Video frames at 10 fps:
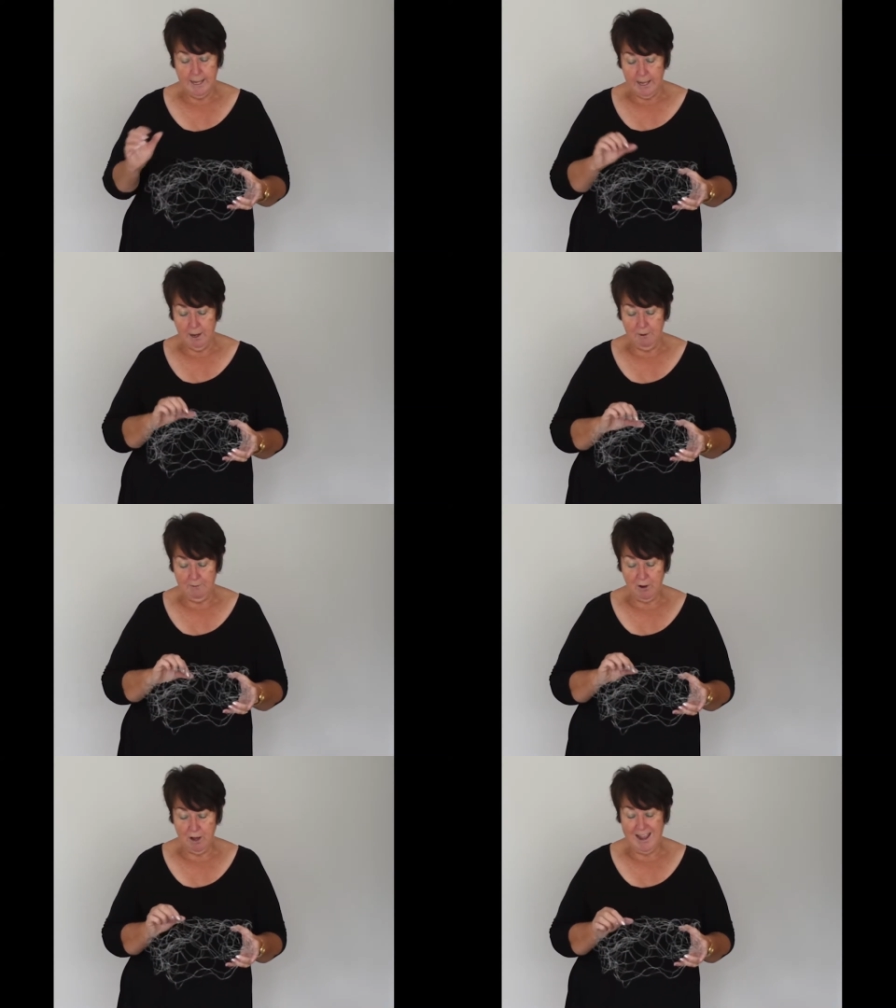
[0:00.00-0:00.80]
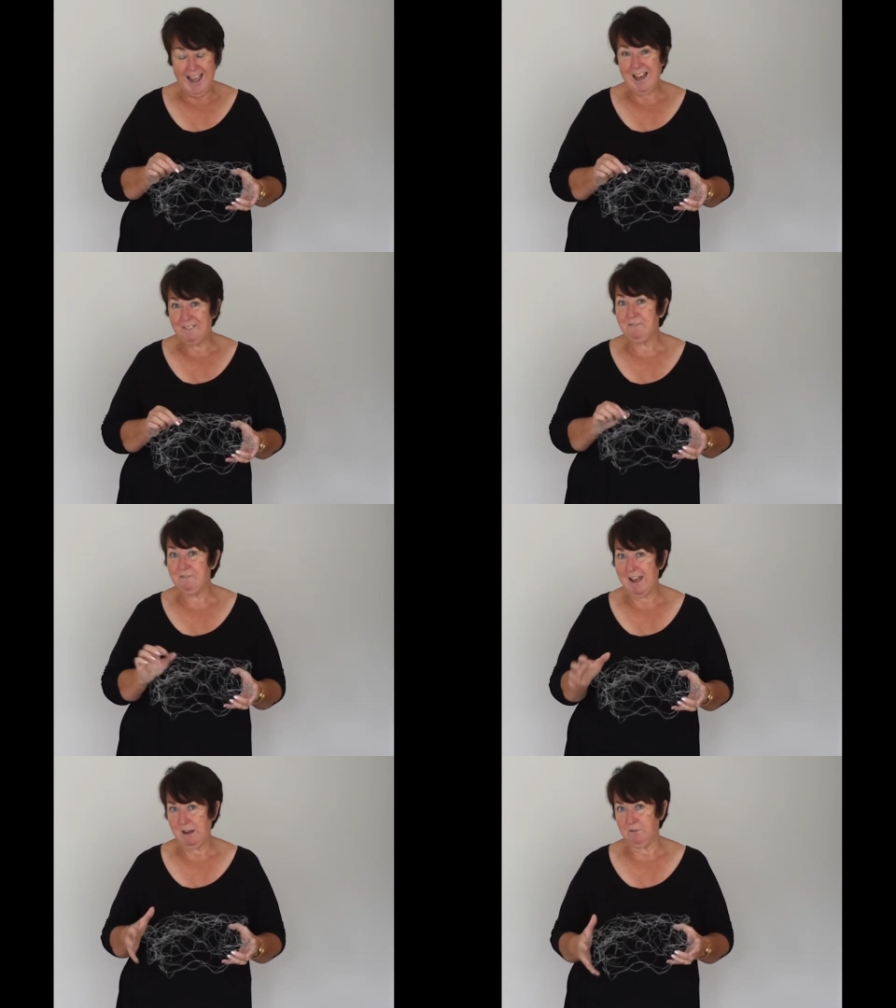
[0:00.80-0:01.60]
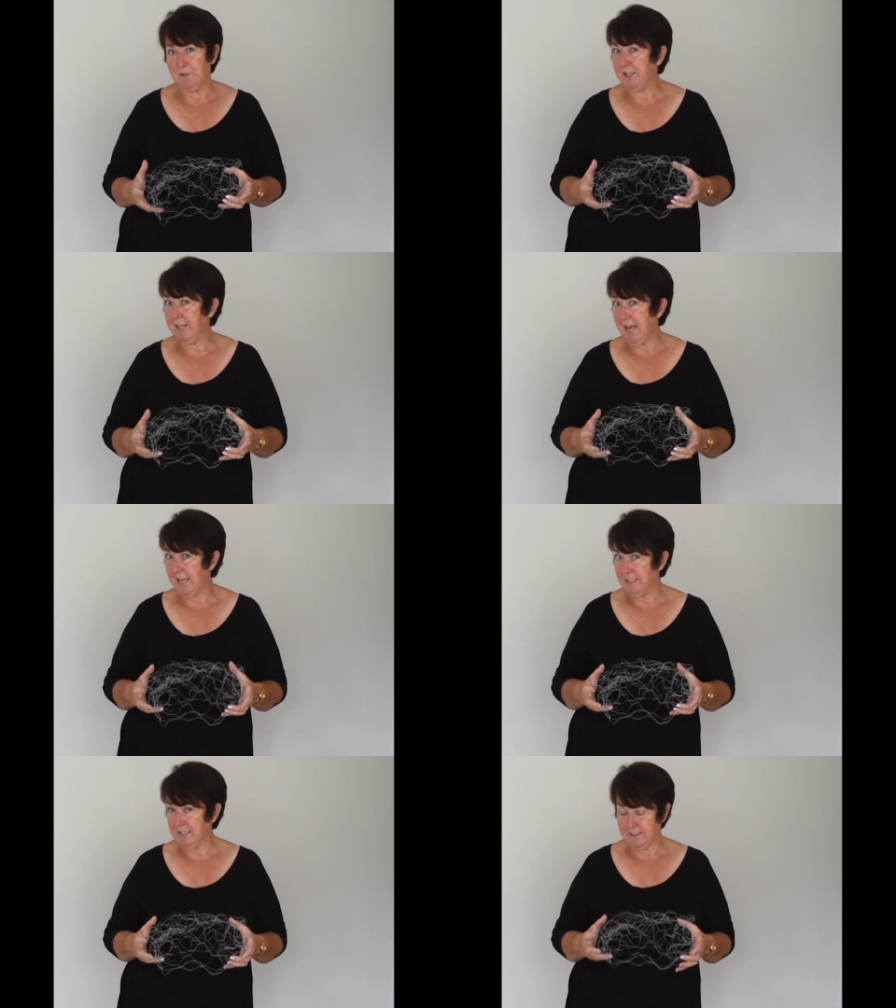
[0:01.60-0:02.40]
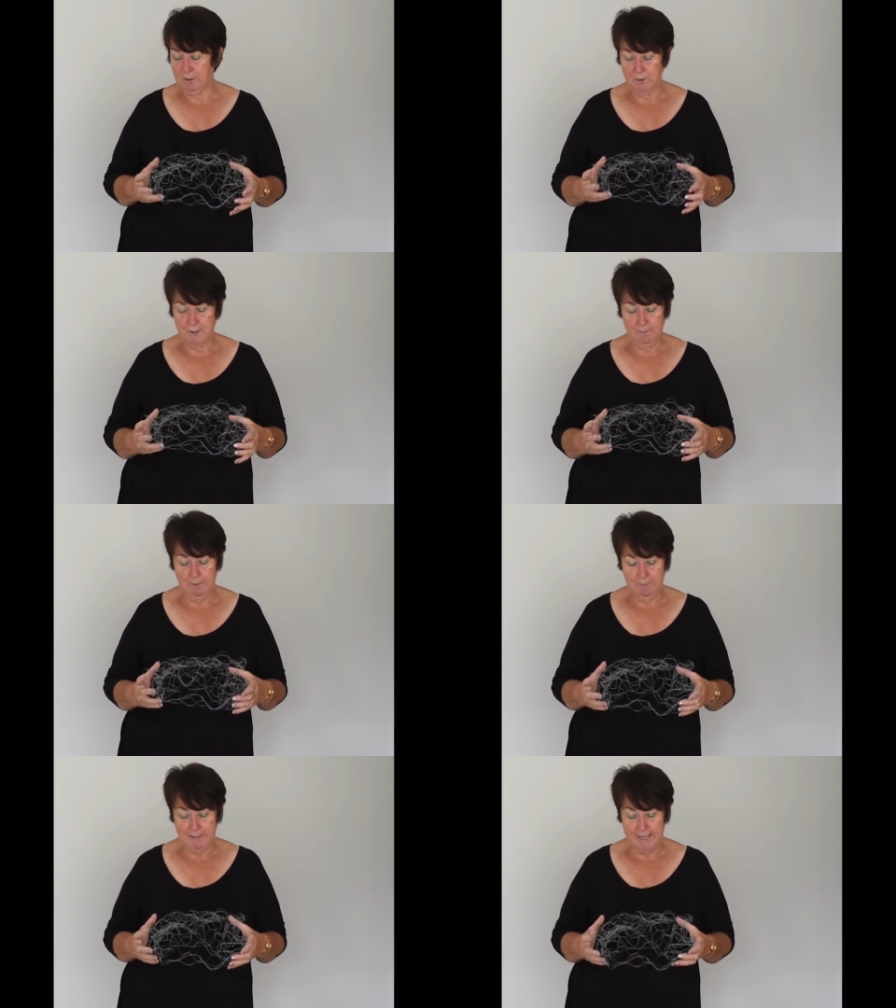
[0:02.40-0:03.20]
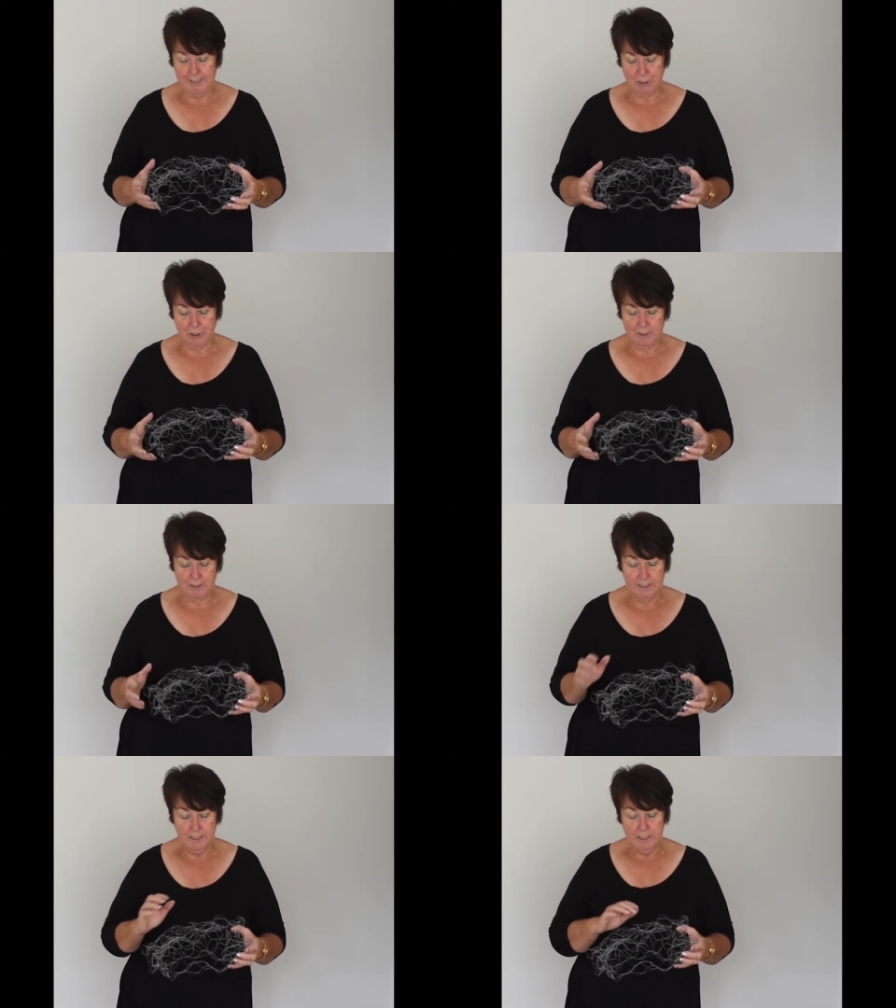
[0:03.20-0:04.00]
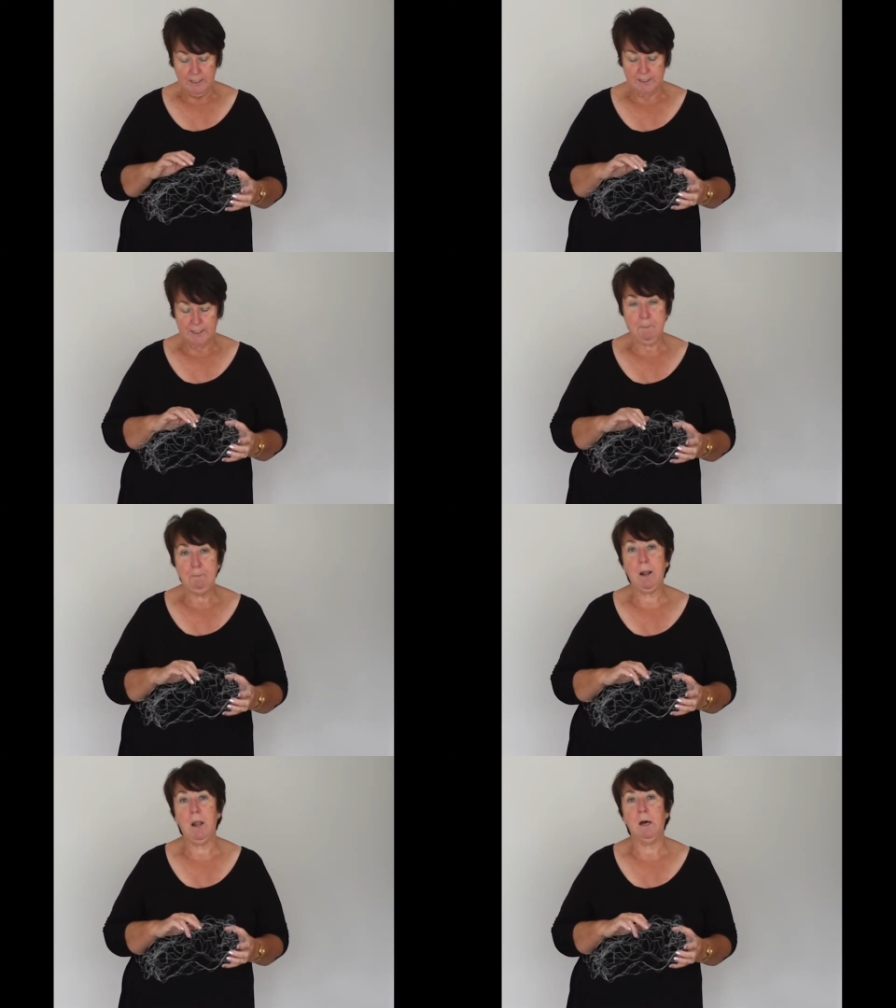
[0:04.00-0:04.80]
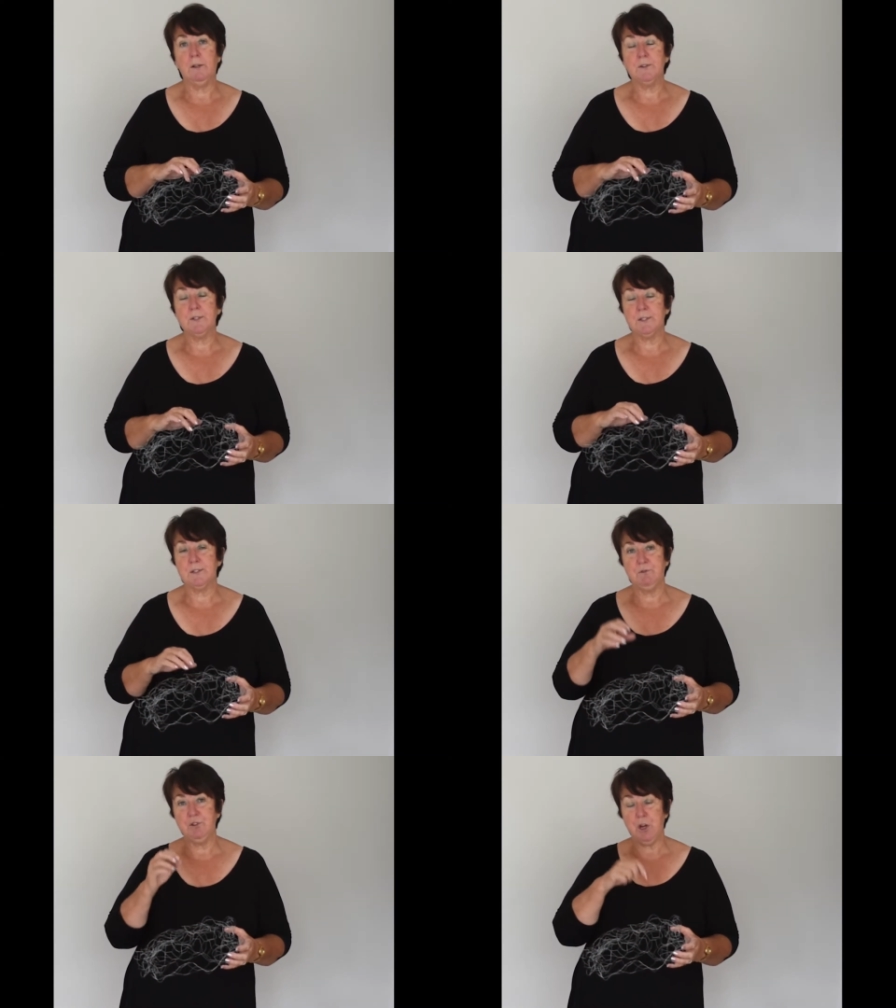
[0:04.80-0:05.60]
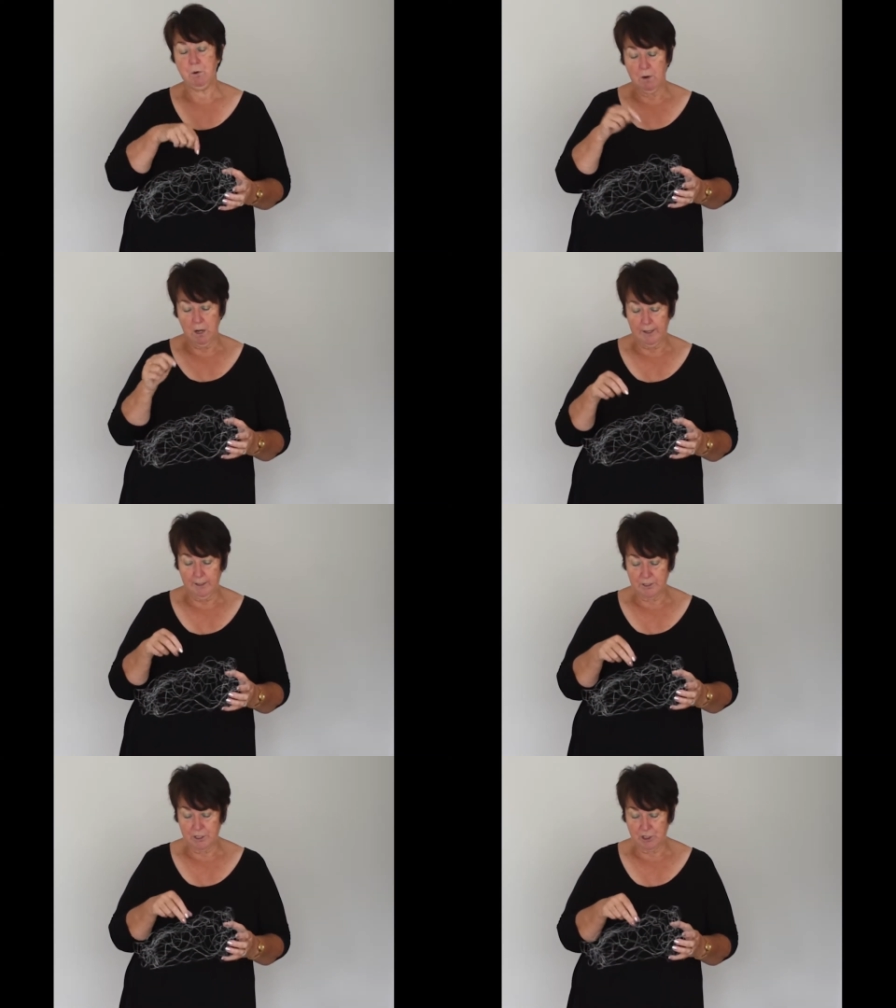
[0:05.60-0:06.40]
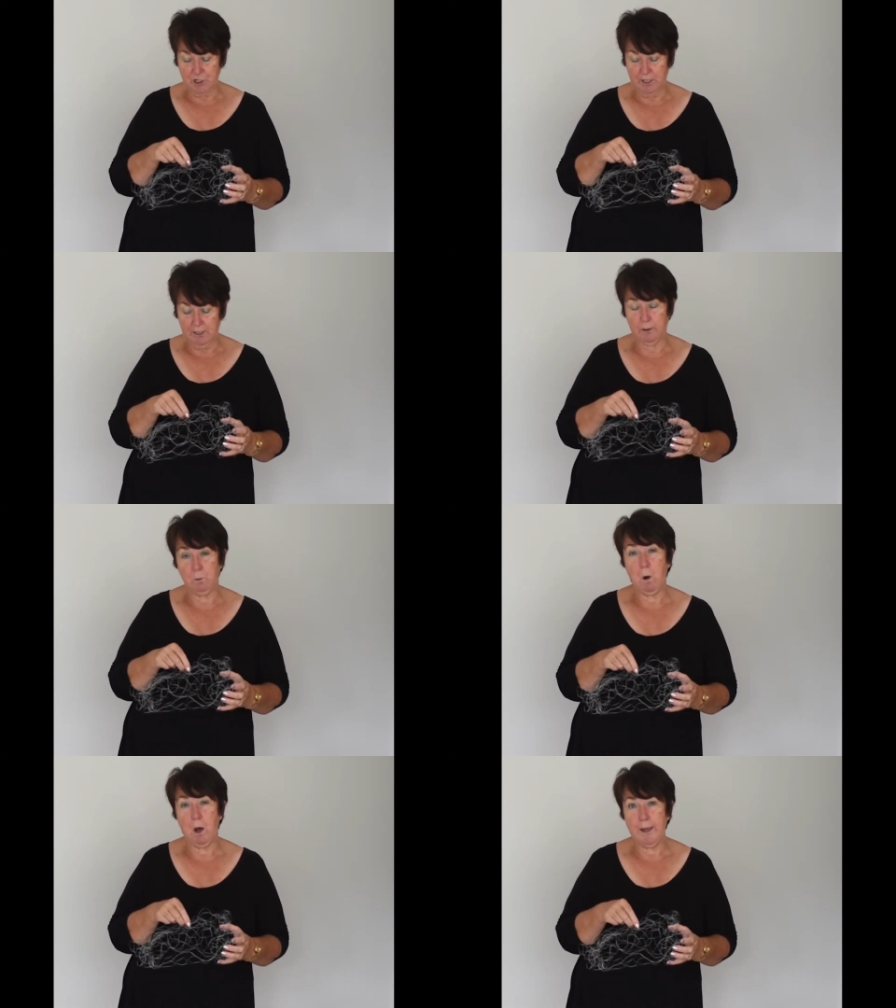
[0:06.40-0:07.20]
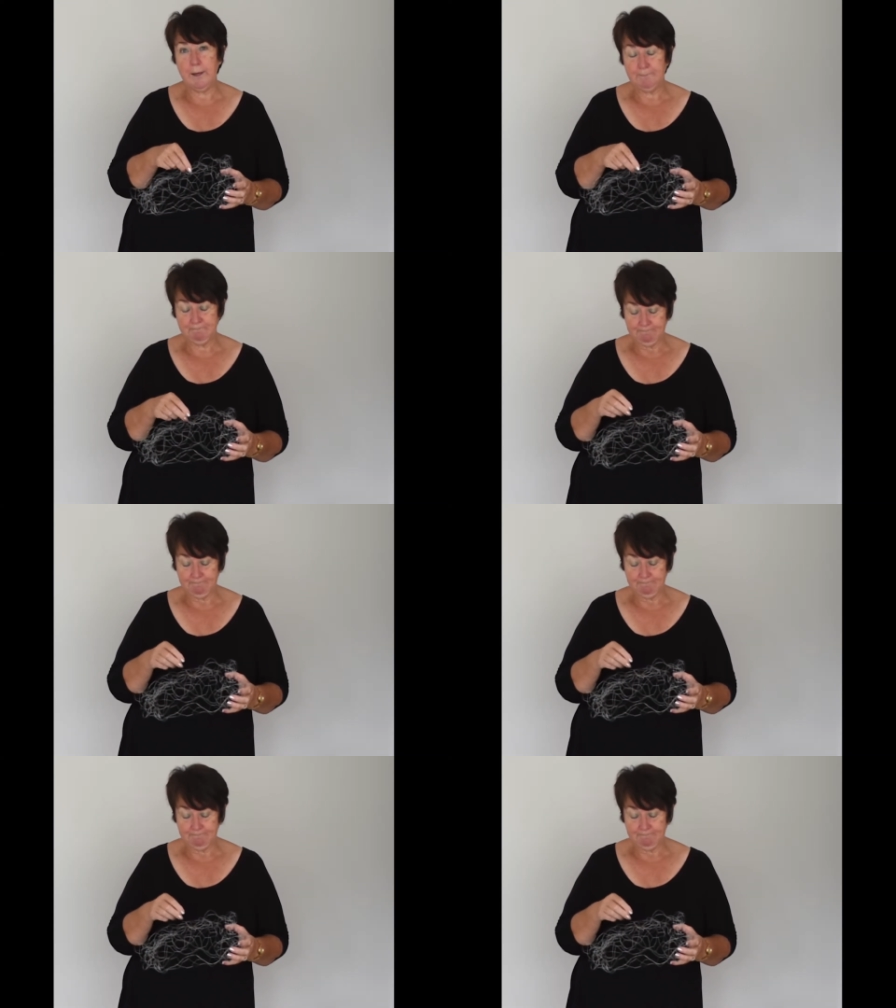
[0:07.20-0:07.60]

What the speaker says: However, I have found that it has got some limitations. Some plants don't like touching the wire,